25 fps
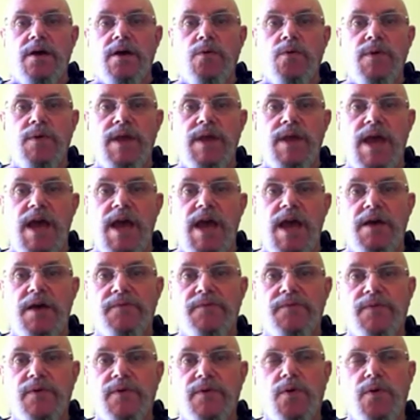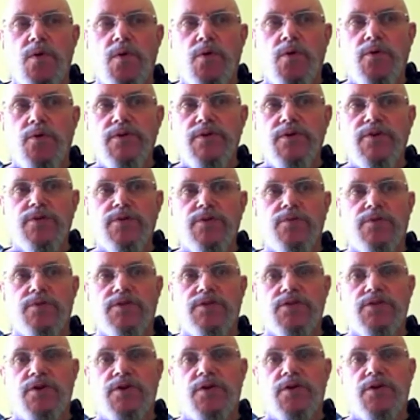we have all
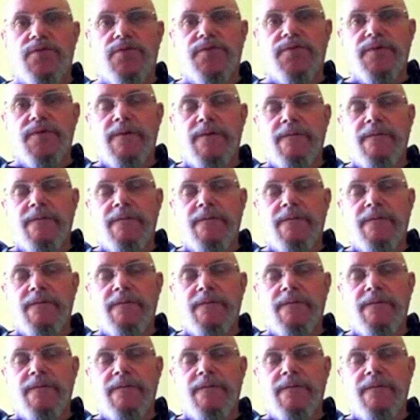sorts of